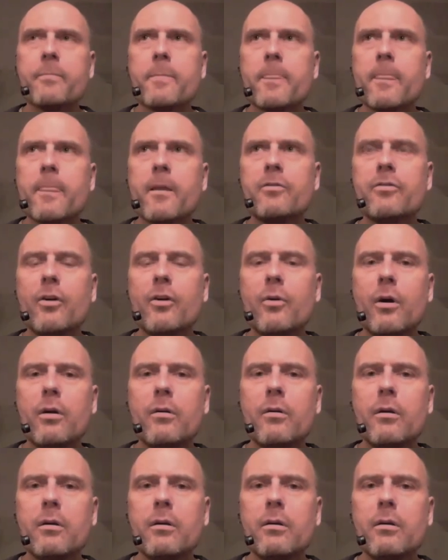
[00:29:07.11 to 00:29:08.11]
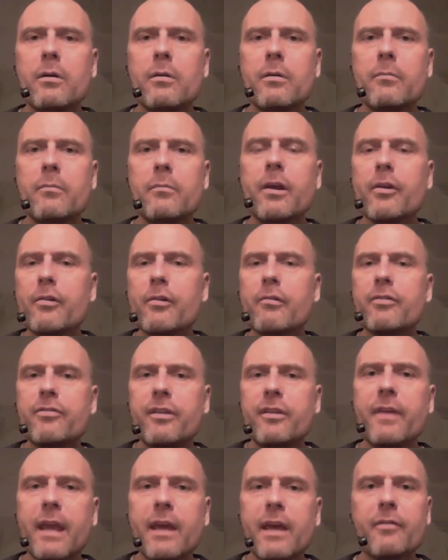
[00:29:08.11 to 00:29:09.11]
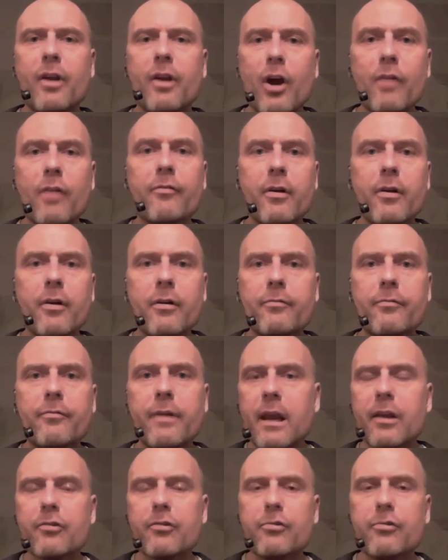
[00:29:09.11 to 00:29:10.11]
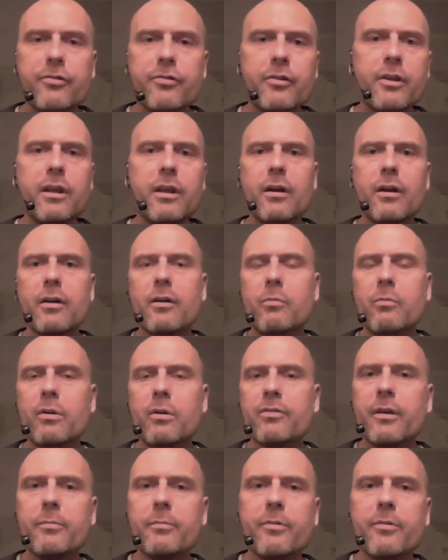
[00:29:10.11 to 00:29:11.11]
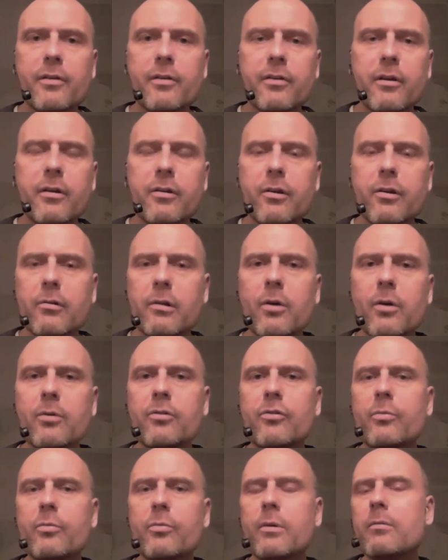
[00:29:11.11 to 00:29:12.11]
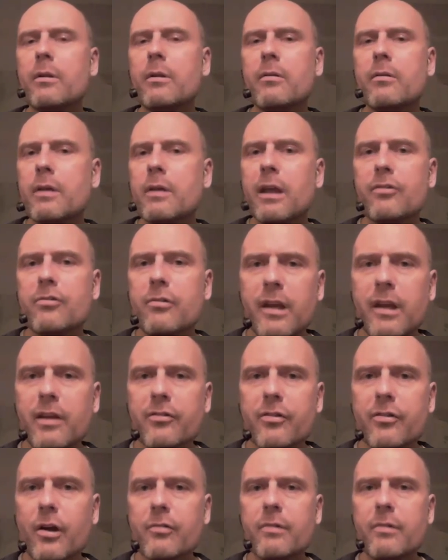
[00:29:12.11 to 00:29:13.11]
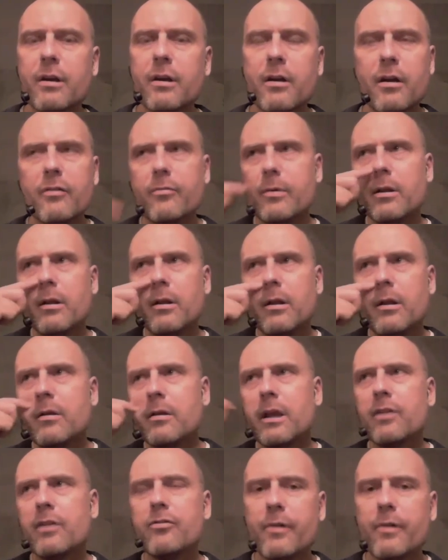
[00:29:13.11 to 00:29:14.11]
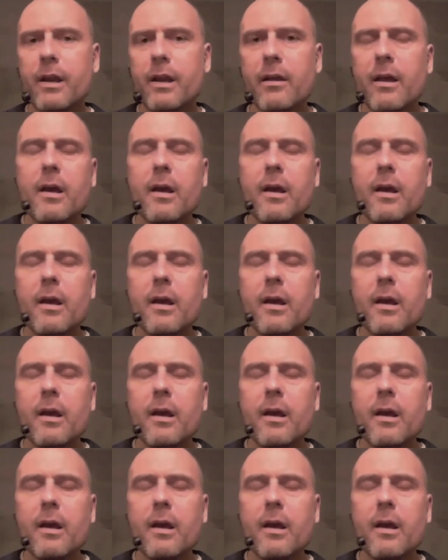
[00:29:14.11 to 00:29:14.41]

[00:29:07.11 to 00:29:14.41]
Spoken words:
So being on the receiving end of an offer of free electricity, we'll subsidize your loans, we'll get your debts gotten rid of, we'll get you free health.